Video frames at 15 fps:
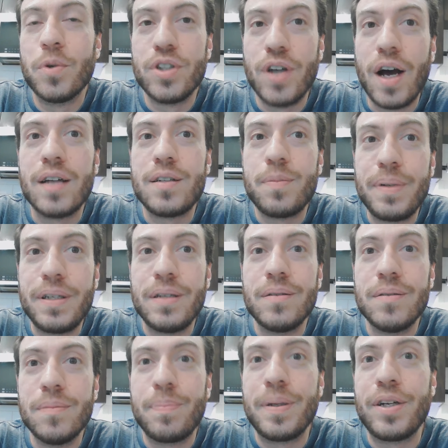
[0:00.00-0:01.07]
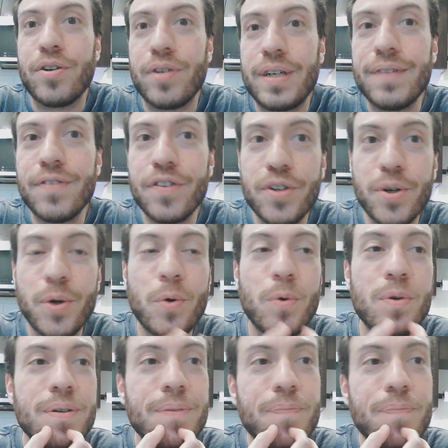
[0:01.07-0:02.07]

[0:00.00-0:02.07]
not be bitter, even though